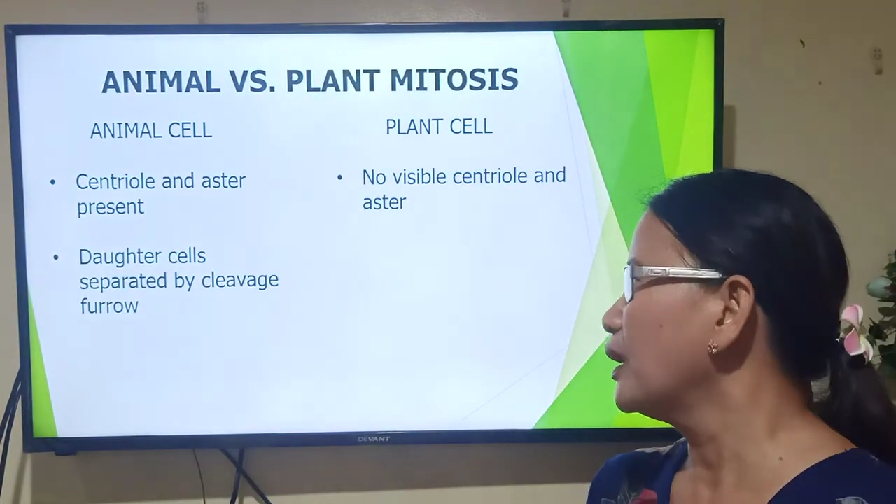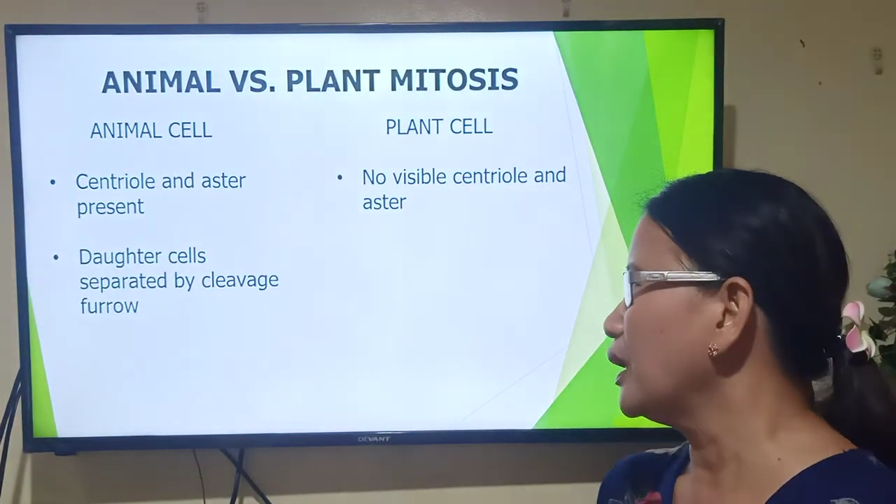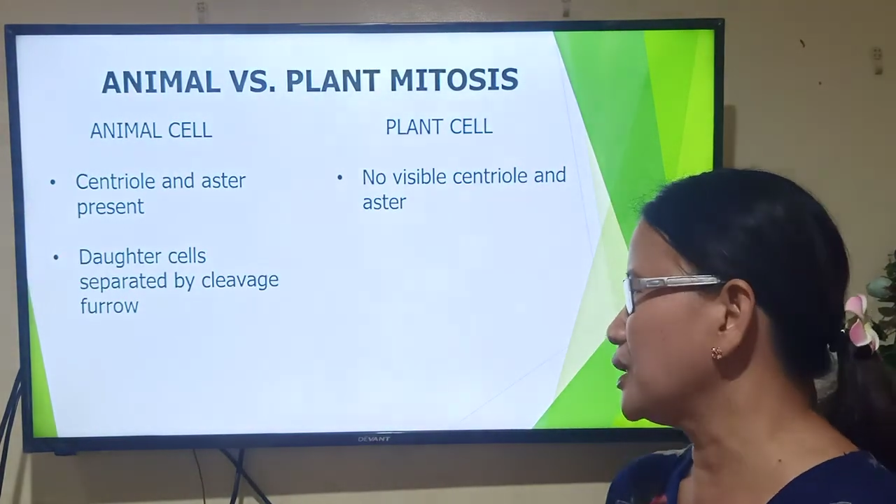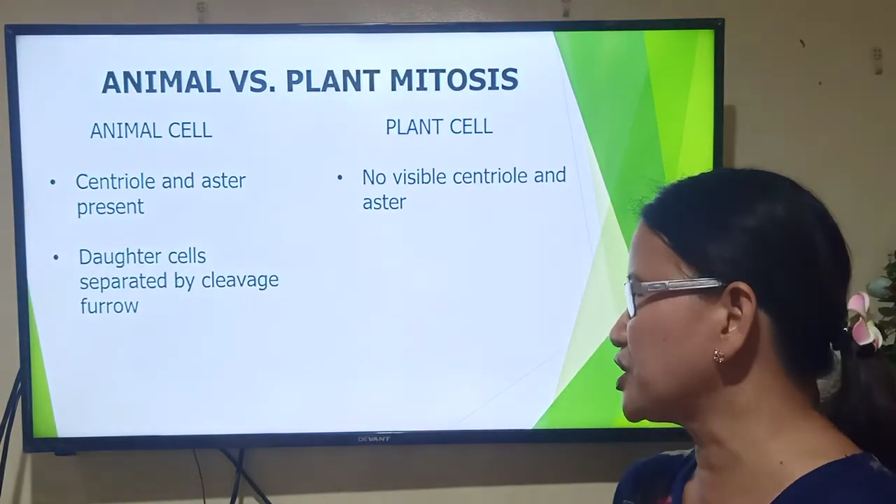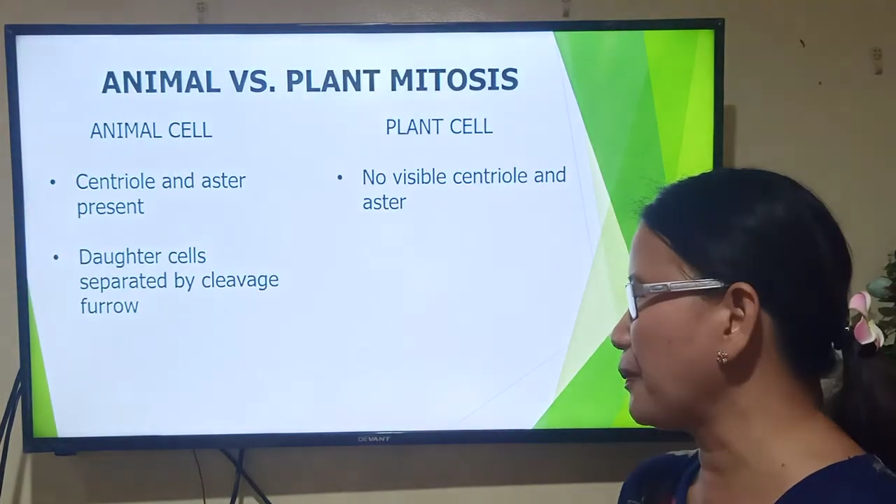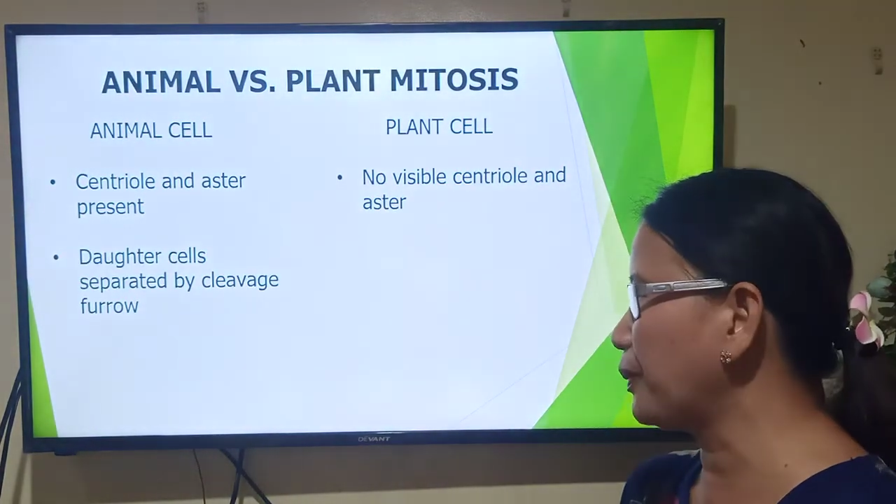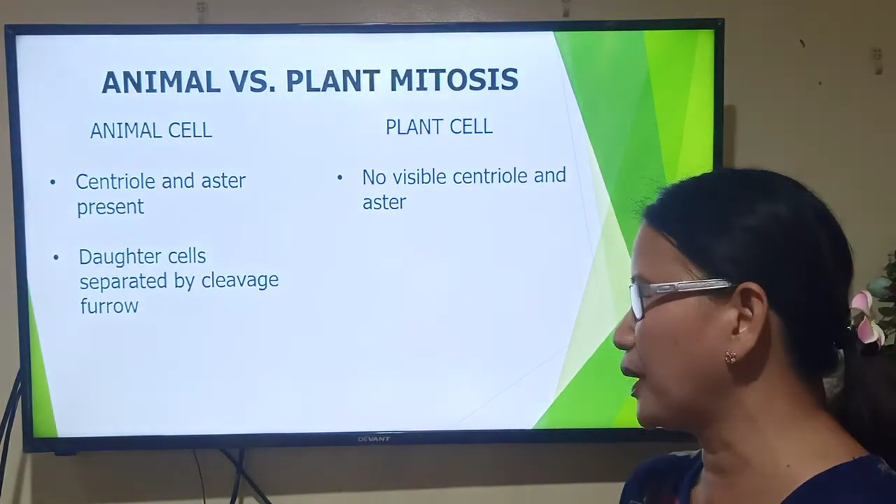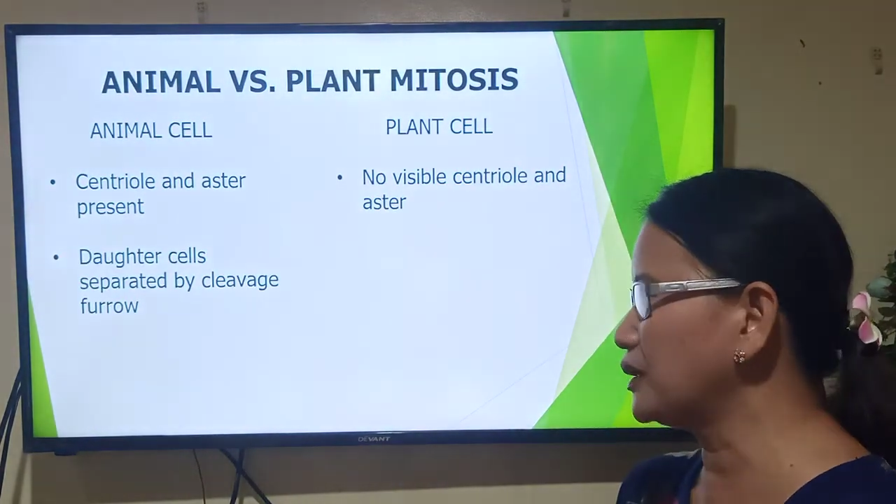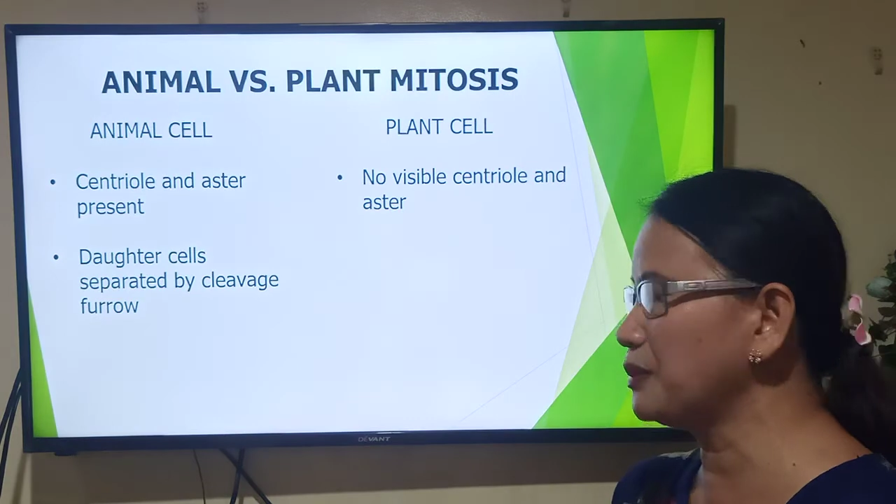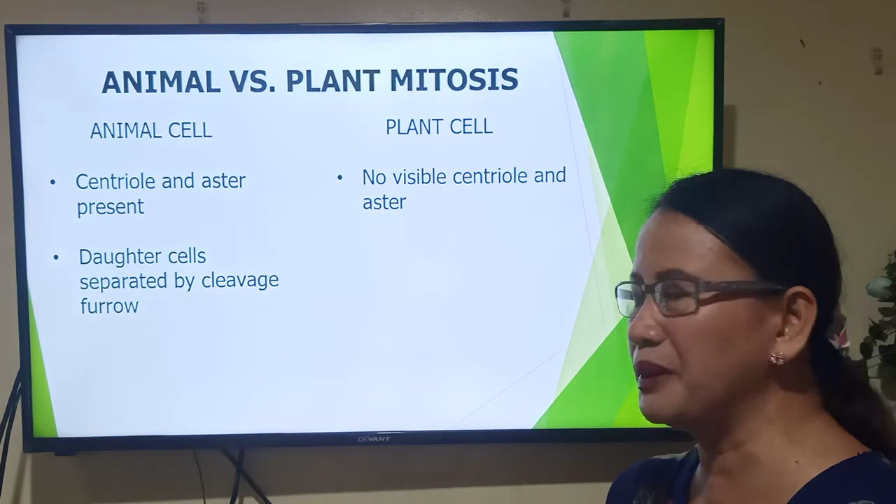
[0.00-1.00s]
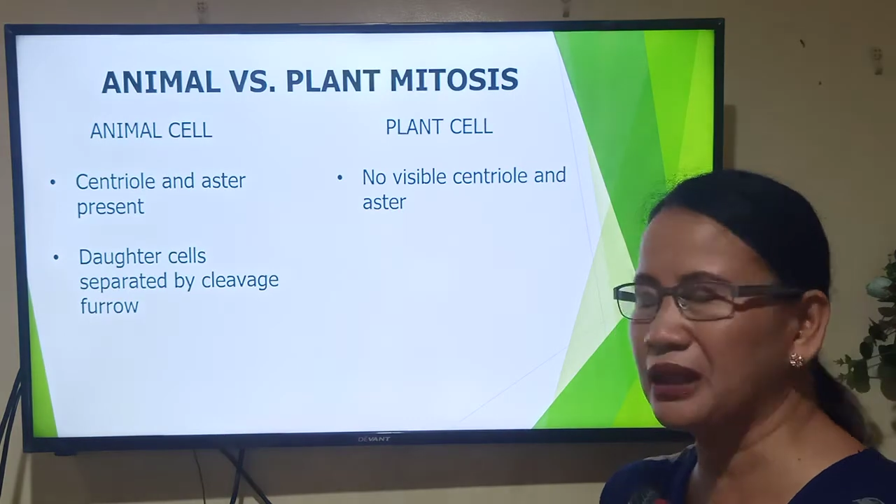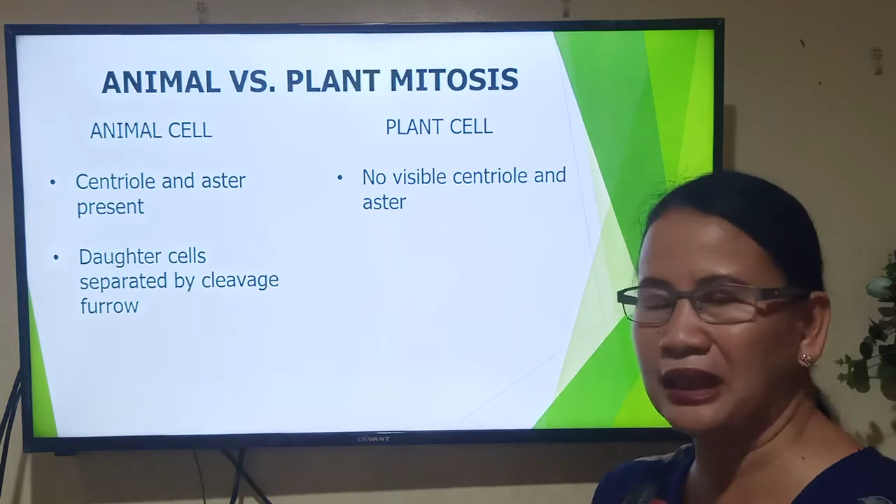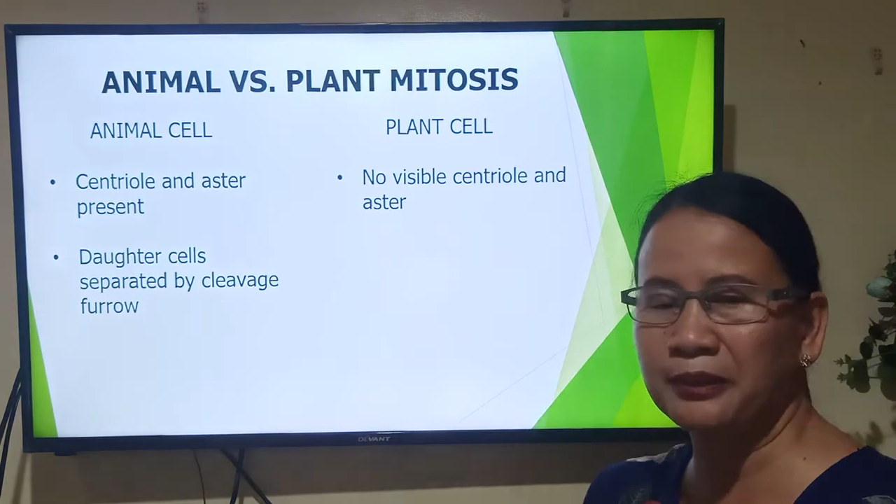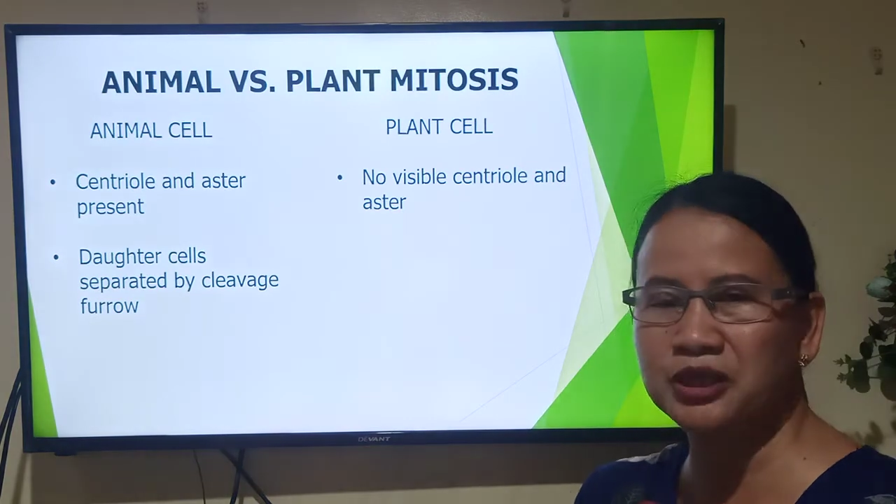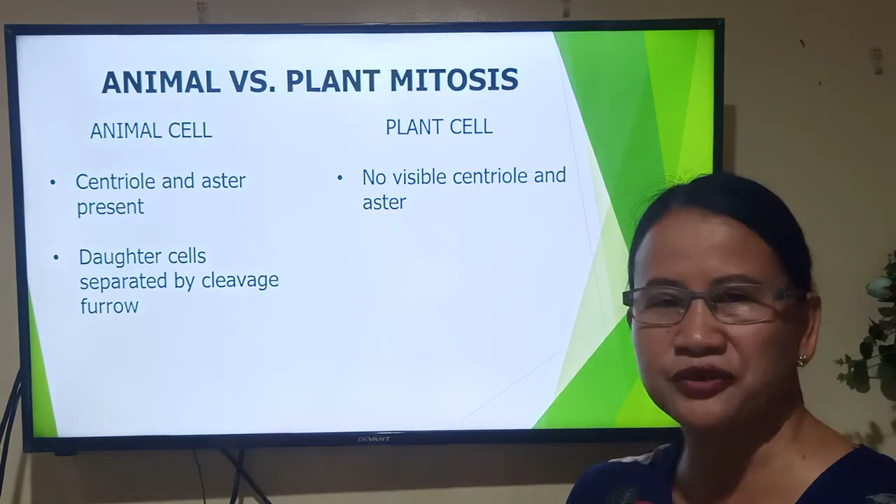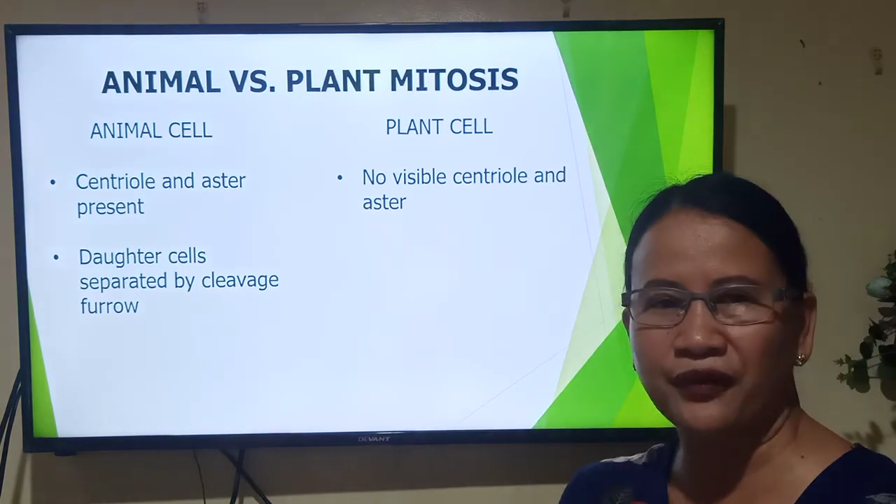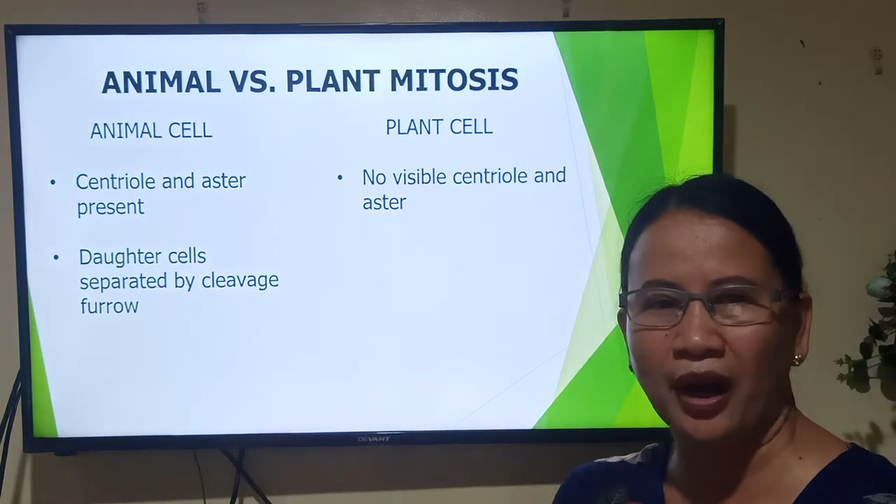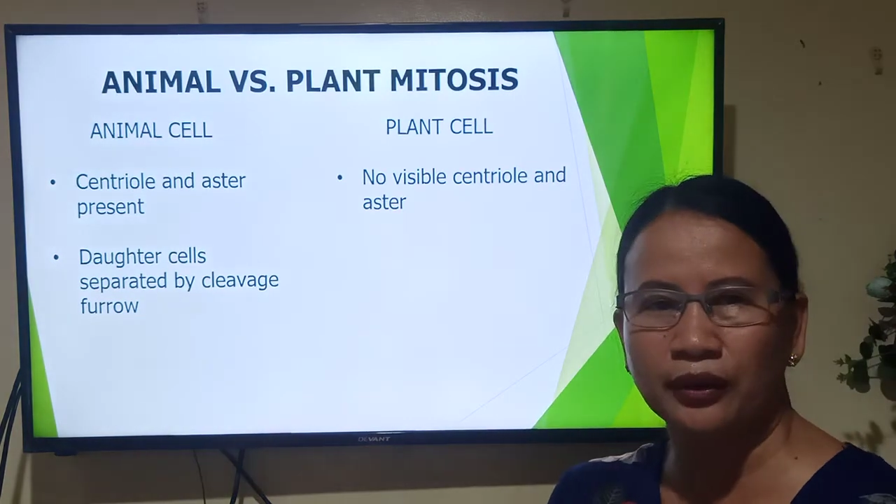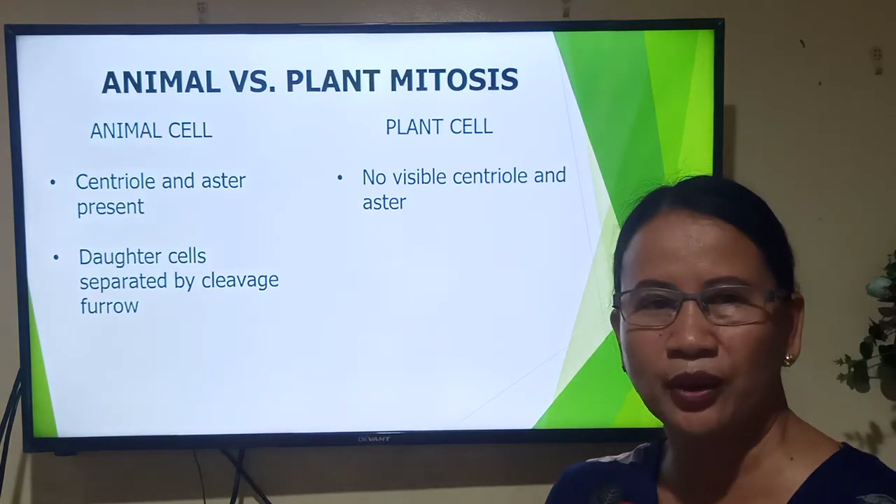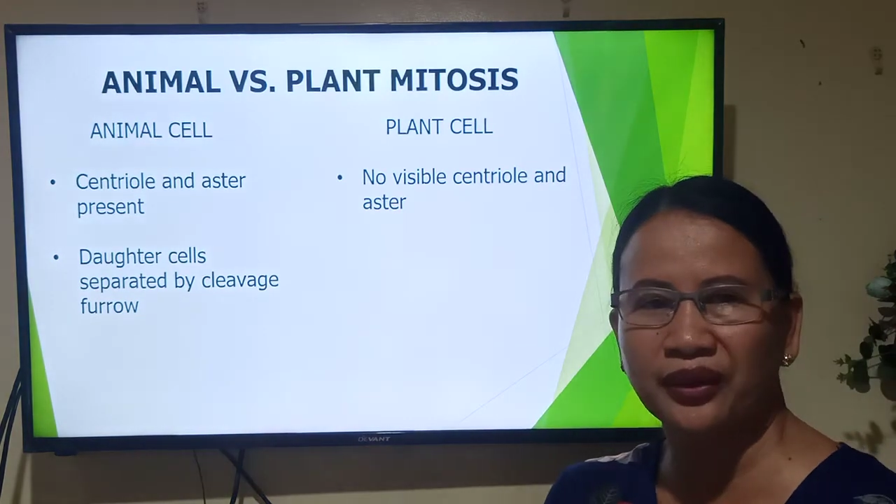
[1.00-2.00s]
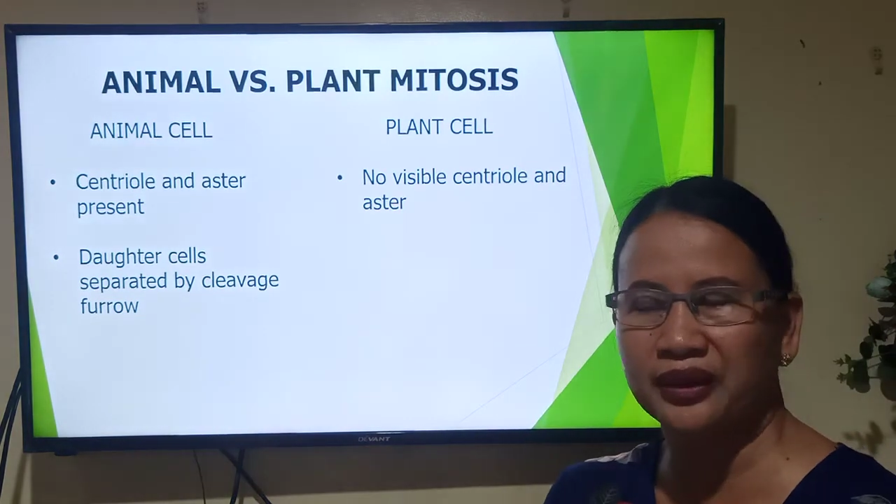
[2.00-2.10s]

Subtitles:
is separated by the cleavage furrow in